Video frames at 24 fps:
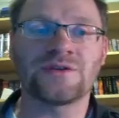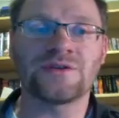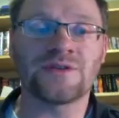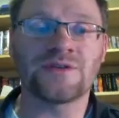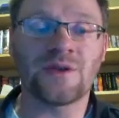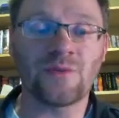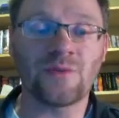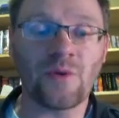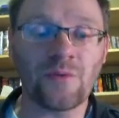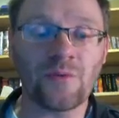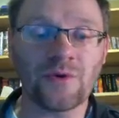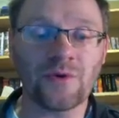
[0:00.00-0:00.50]

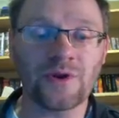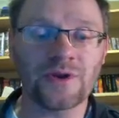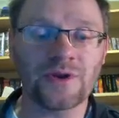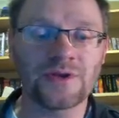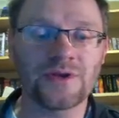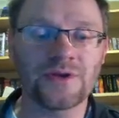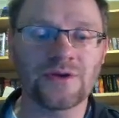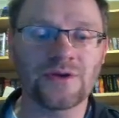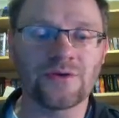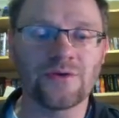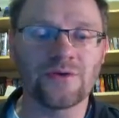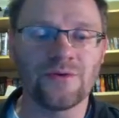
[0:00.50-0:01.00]
Now what we're going to
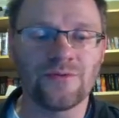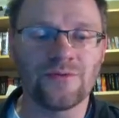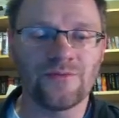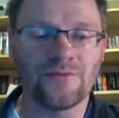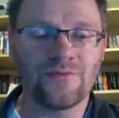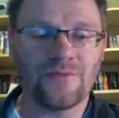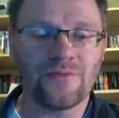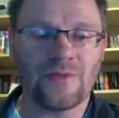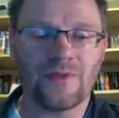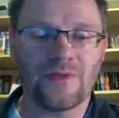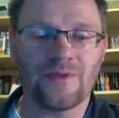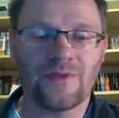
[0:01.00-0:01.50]
do,
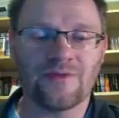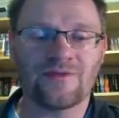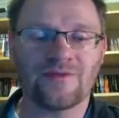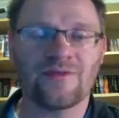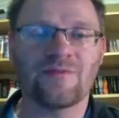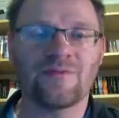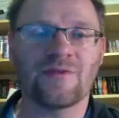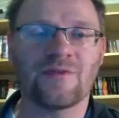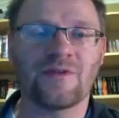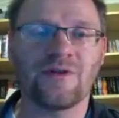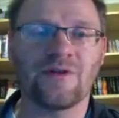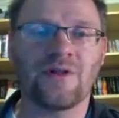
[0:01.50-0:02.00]
and this
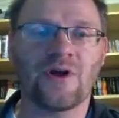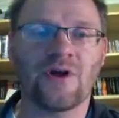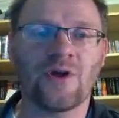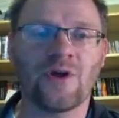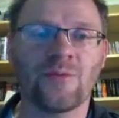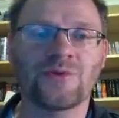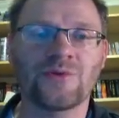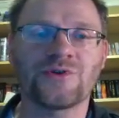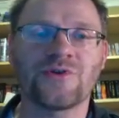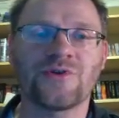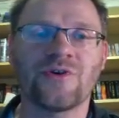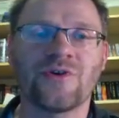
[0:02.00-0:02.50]
seems a little
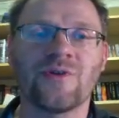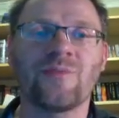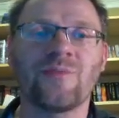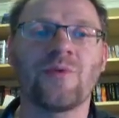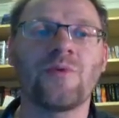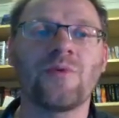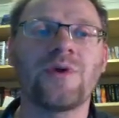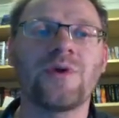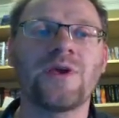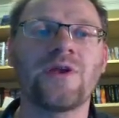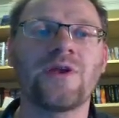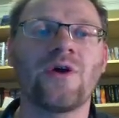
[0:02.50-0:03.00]
arbitrary, but
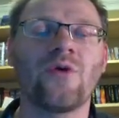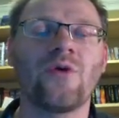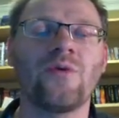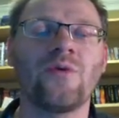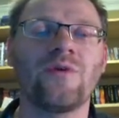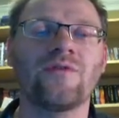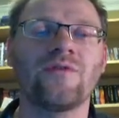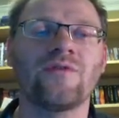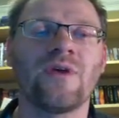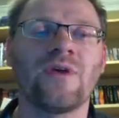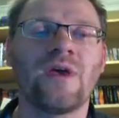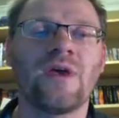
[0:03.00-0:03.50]
we can
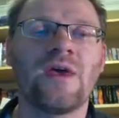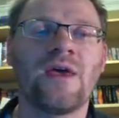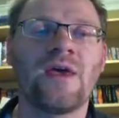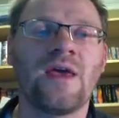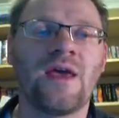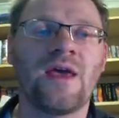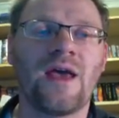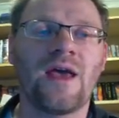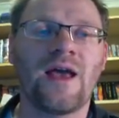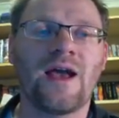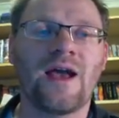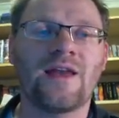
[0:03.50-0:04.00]
always
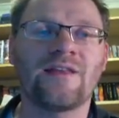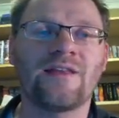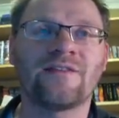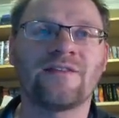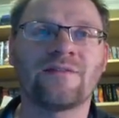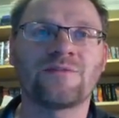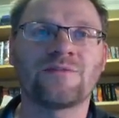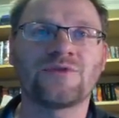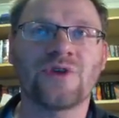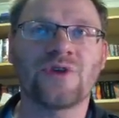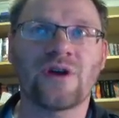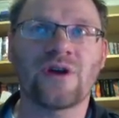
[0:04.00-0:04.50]
add and
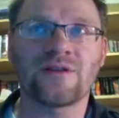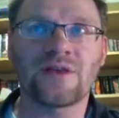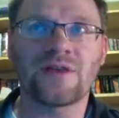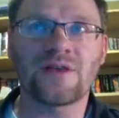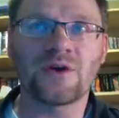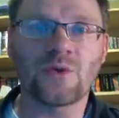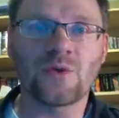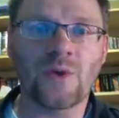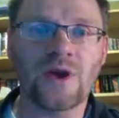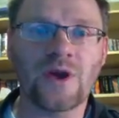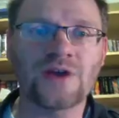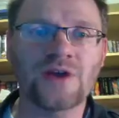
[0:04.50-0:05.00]
subtract
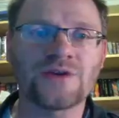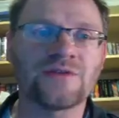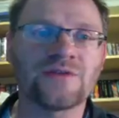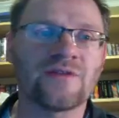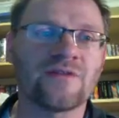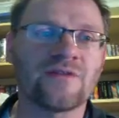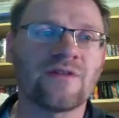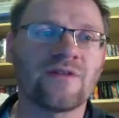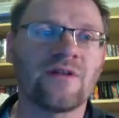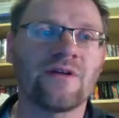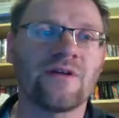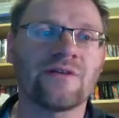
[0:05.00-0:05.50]
equations
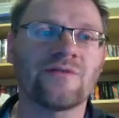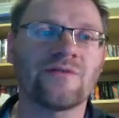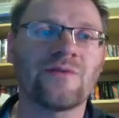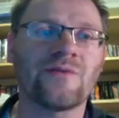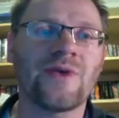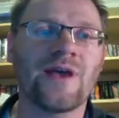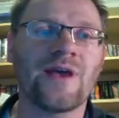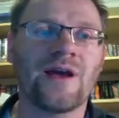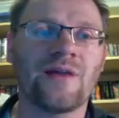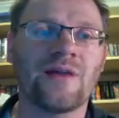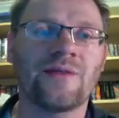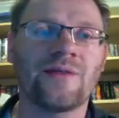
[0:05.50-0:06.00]
as long as
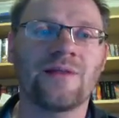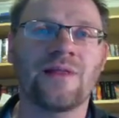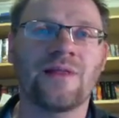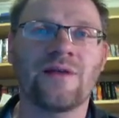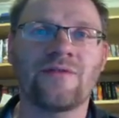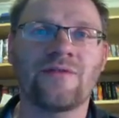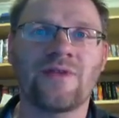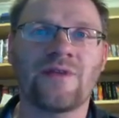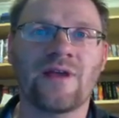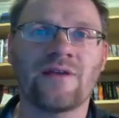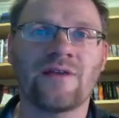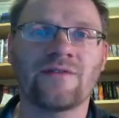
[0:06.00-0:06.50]
we add the
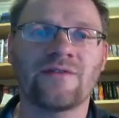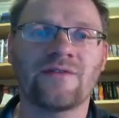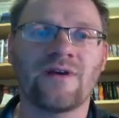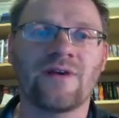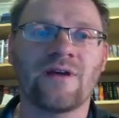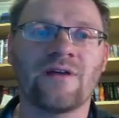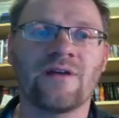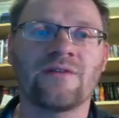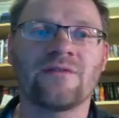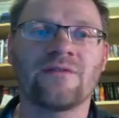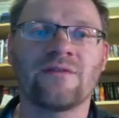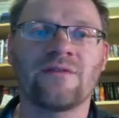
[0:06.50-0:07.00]
left-hand
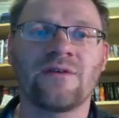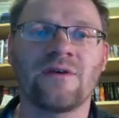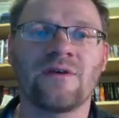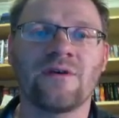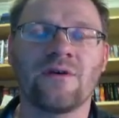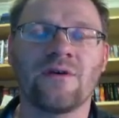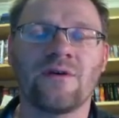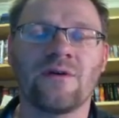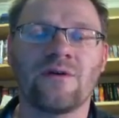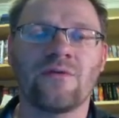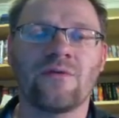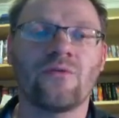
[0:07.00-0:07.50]
sides
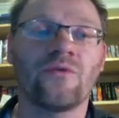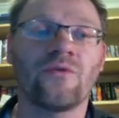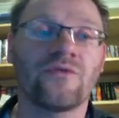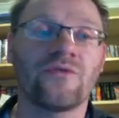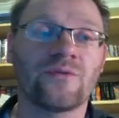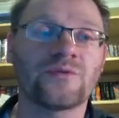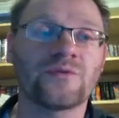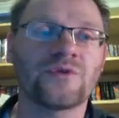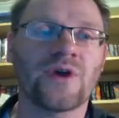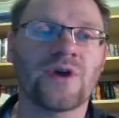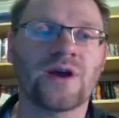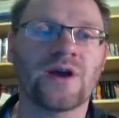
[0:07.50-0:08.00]
or
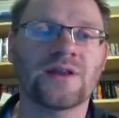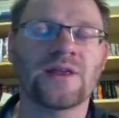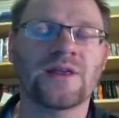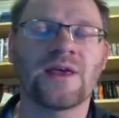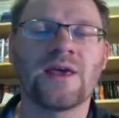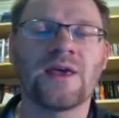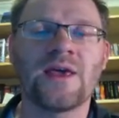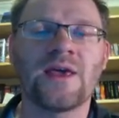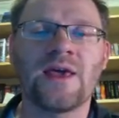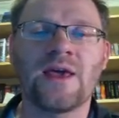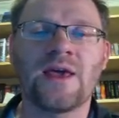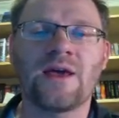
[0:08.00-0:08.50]
subtract,
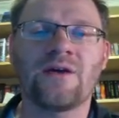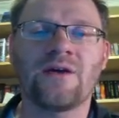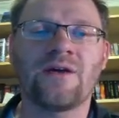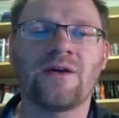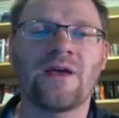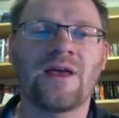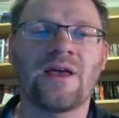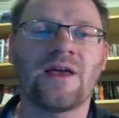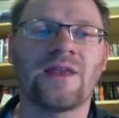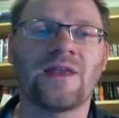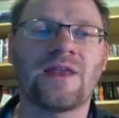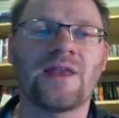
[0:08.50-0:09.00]

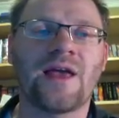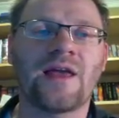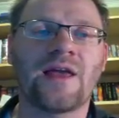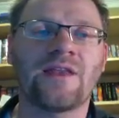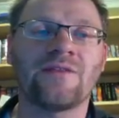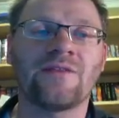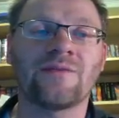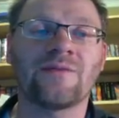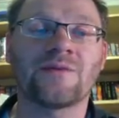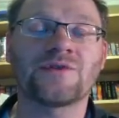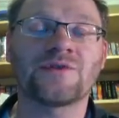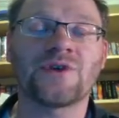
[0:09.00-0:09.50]
and add
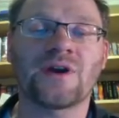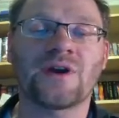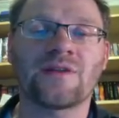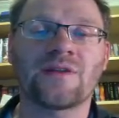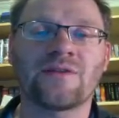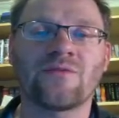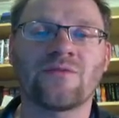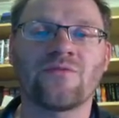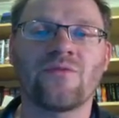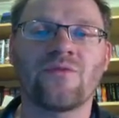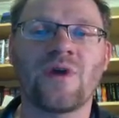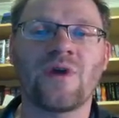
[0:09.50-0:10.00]
and subtract
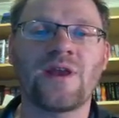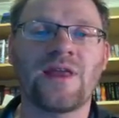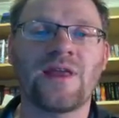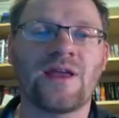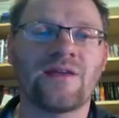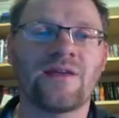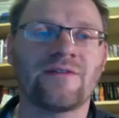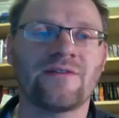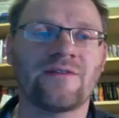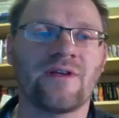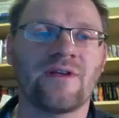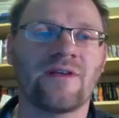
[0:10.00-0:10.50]
the
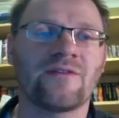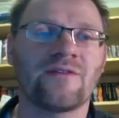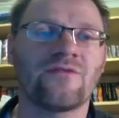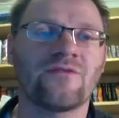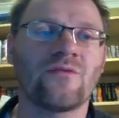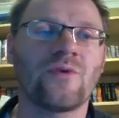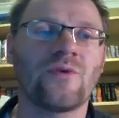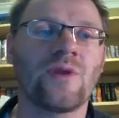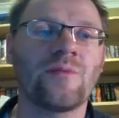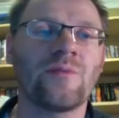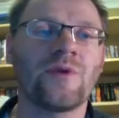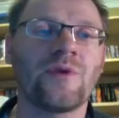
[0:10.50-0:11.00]
right-hand side. So
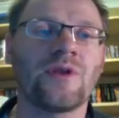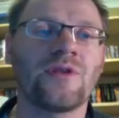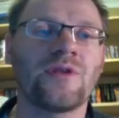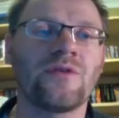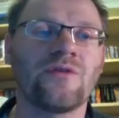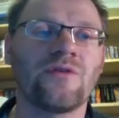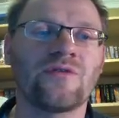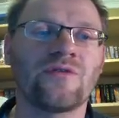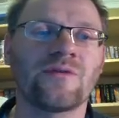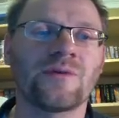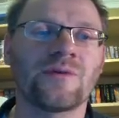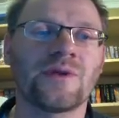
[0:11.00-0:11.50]
what I'm going to
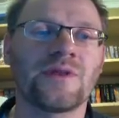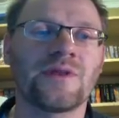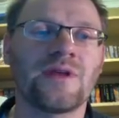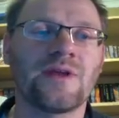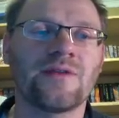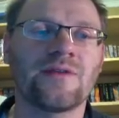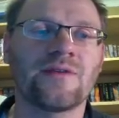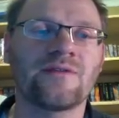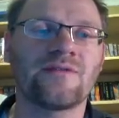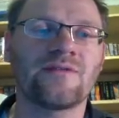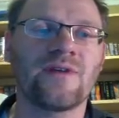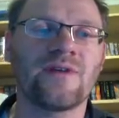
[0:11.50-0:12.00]
do is I'm going to
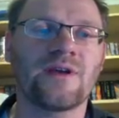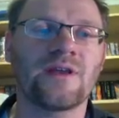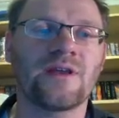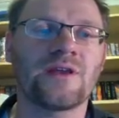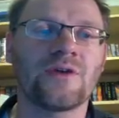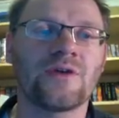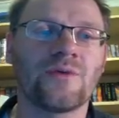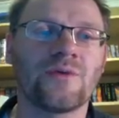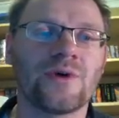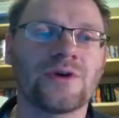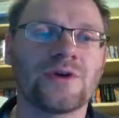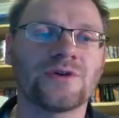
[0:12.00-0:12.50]
take the second
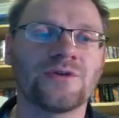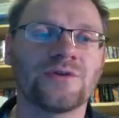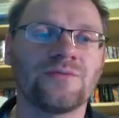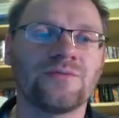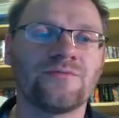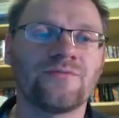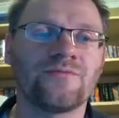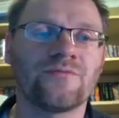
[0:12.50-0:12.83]
equation,